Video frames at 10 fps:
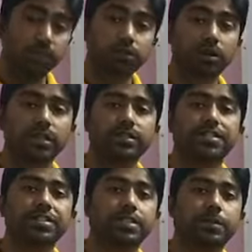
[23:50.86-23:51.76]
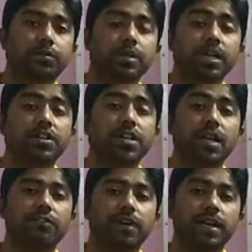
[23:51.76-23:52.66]
shortest distance between initial
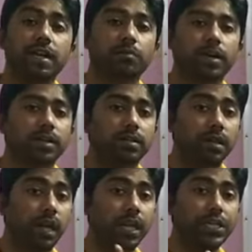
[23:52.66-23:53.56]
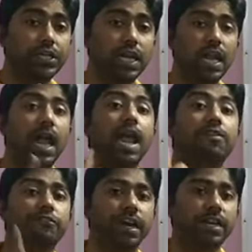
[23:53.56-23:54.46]
and final point. Initial
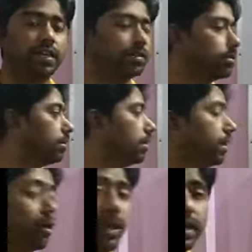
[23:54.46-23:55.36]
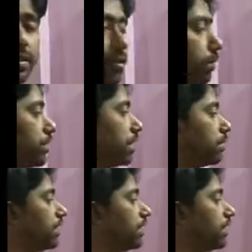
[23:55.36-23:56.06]
and final. Now let us observe her